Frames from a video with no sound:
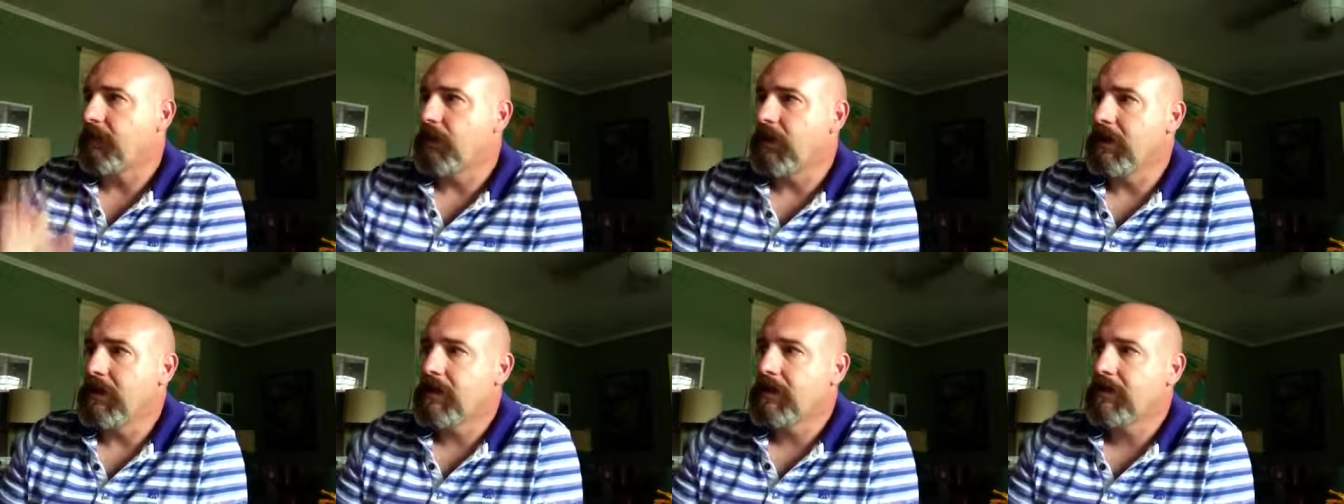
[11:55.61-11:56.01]

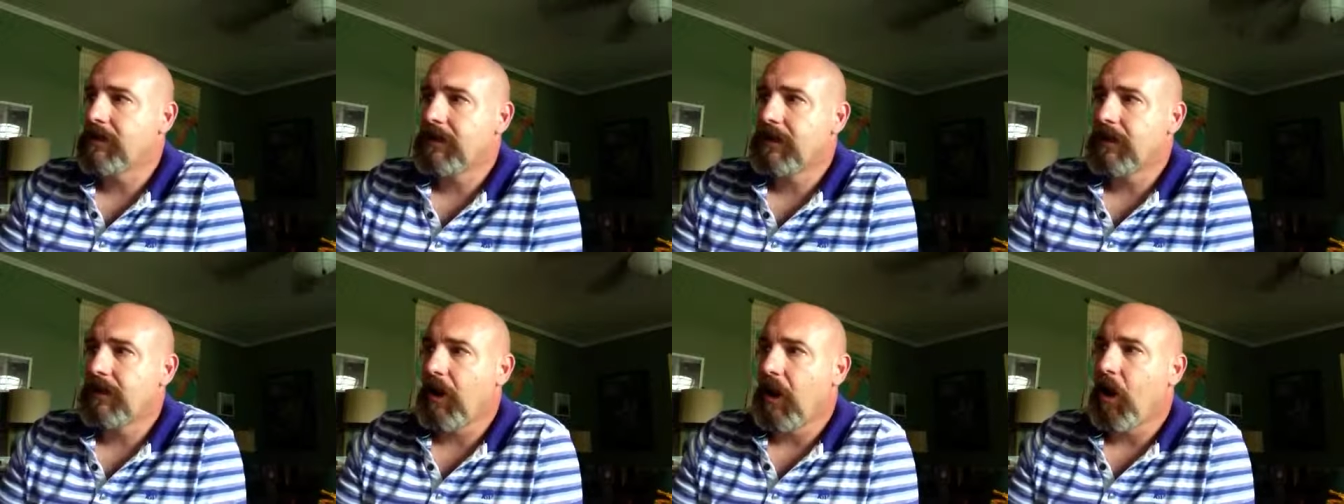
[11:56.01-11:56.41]
We need to
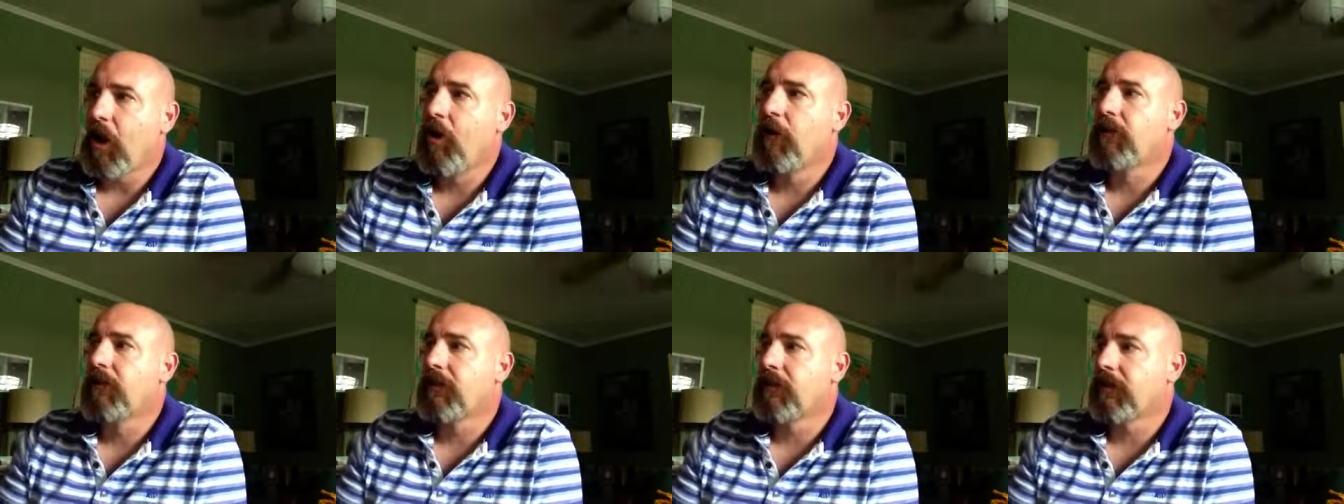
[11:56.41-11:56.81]
get
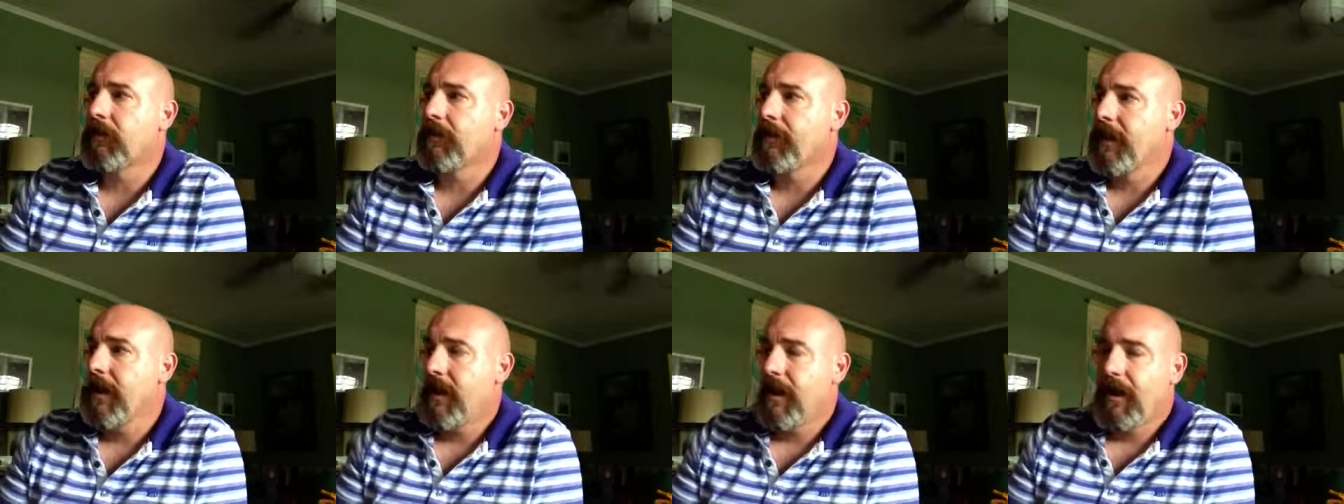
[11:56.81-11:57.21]

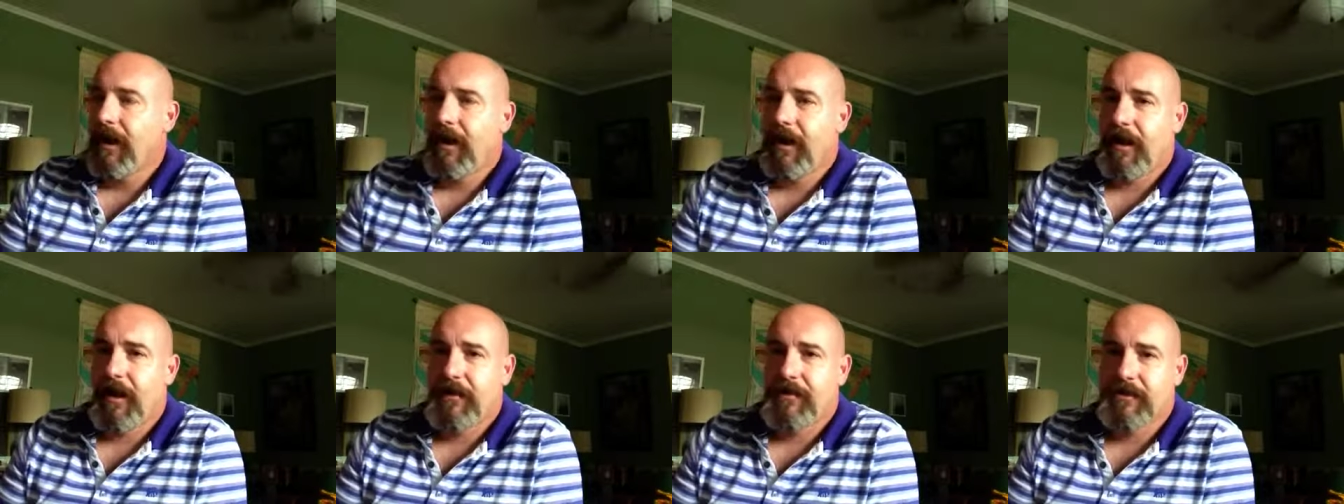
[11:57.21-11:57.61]
over
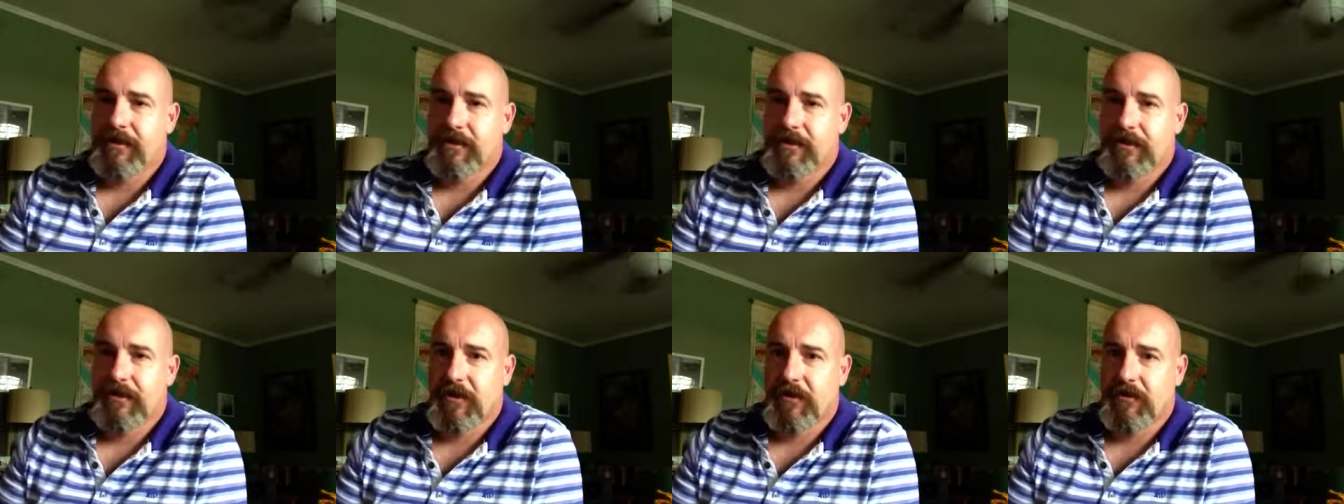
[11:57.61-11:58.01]
uh,
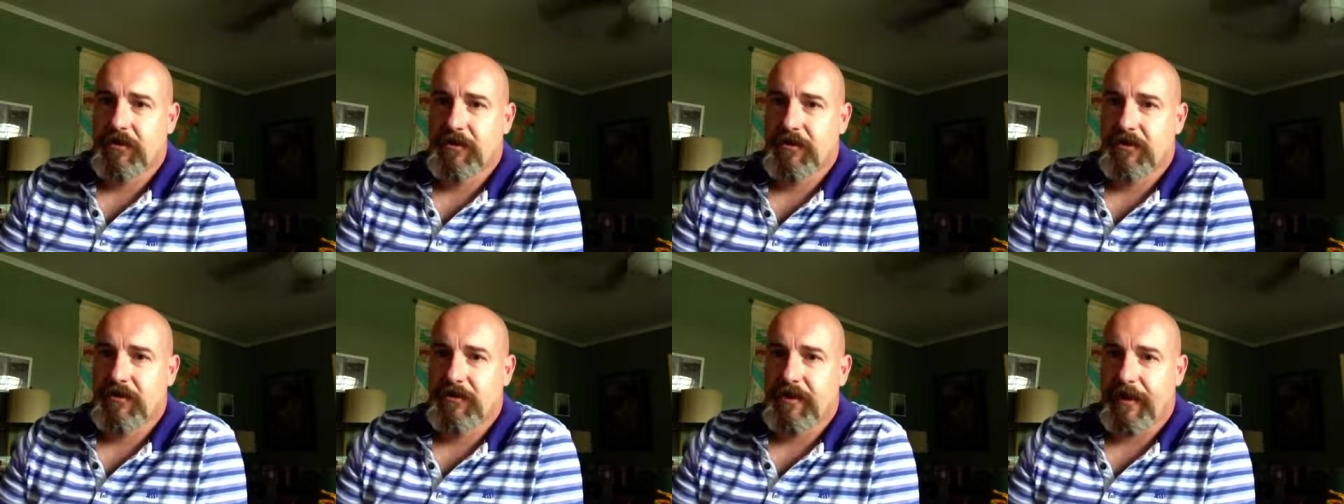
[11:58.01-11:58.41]
this
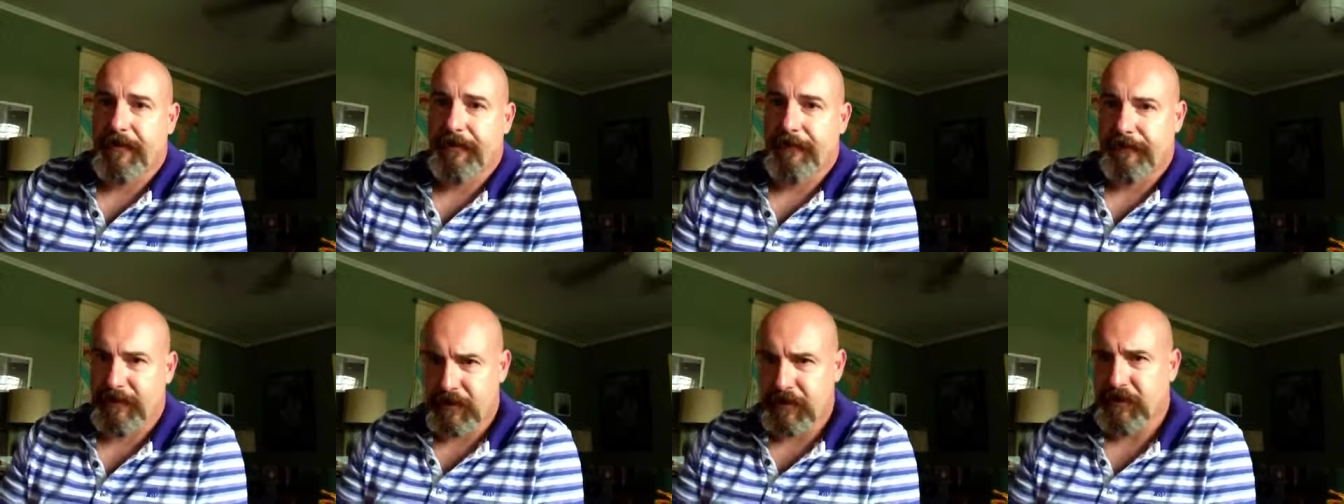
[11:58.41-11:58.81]
notion
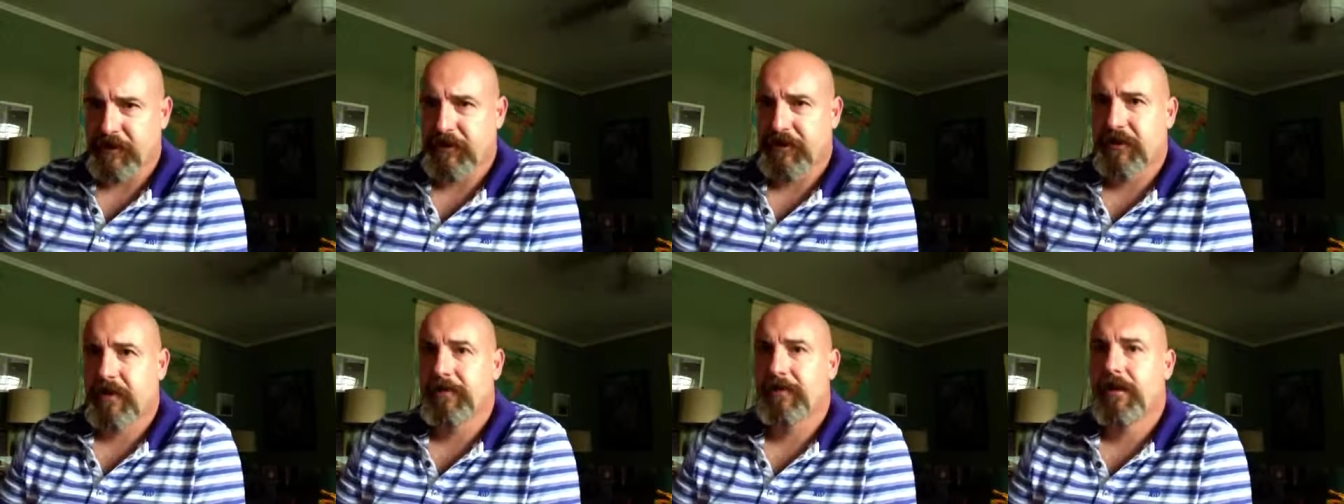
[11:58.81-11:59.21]
that
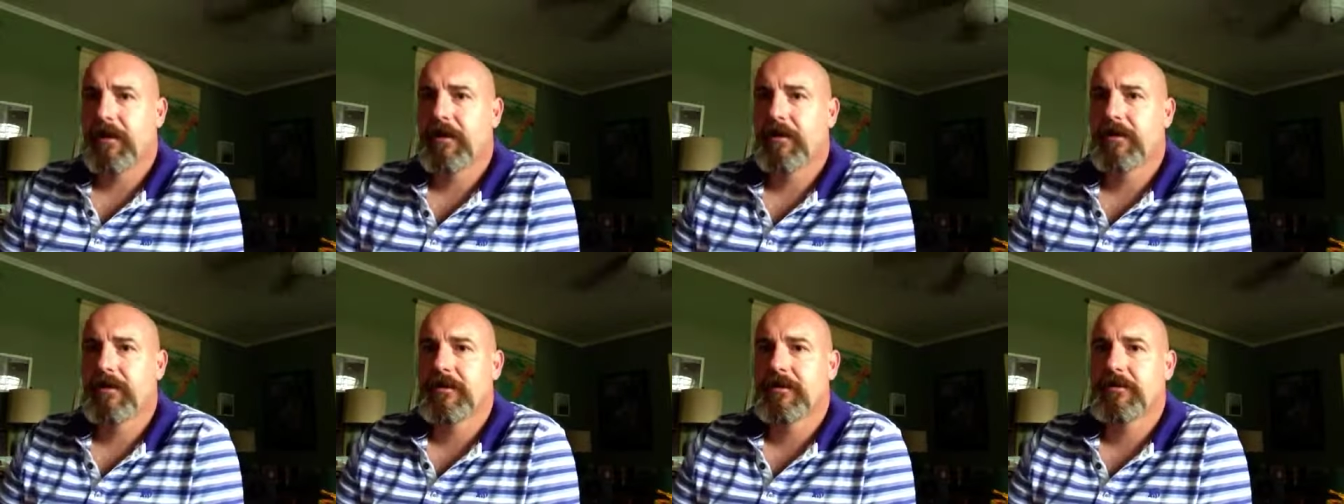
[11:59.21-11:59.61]
friendship
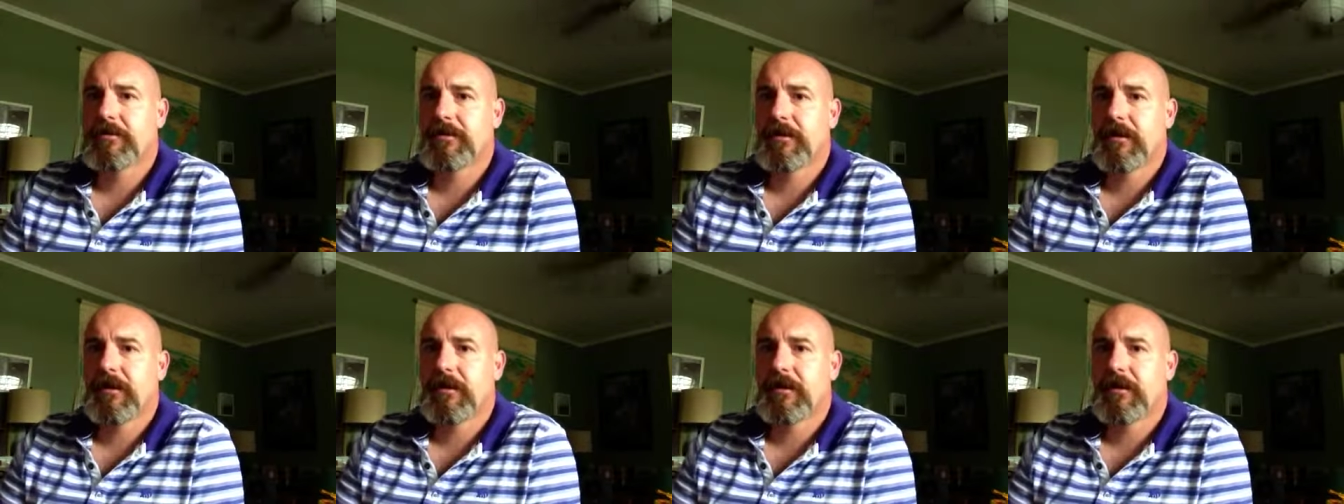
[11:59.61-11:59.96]
is